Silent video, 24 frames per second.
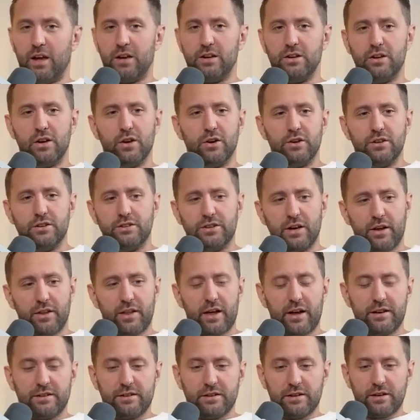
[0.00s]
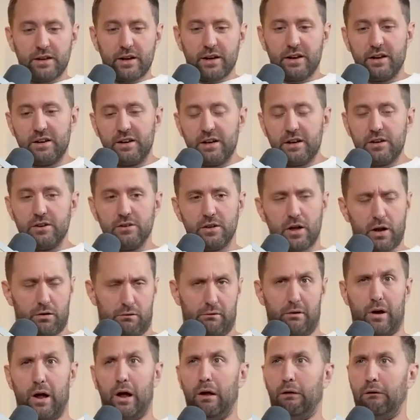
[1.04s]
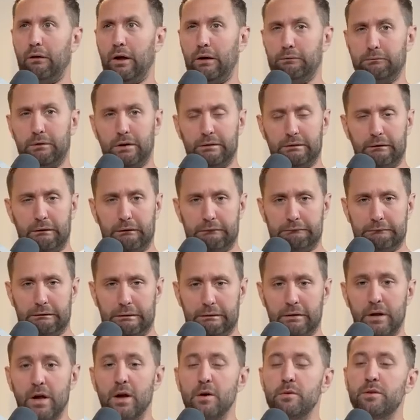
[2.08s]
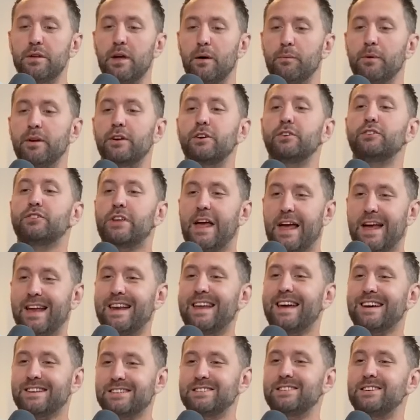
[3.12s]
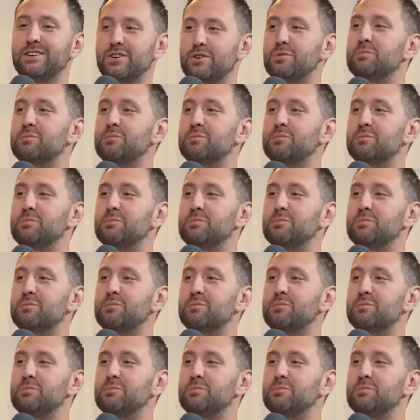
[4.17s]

And, you tell that to a Canadian, like, wow, 8%. Yeah, but you're 10Xing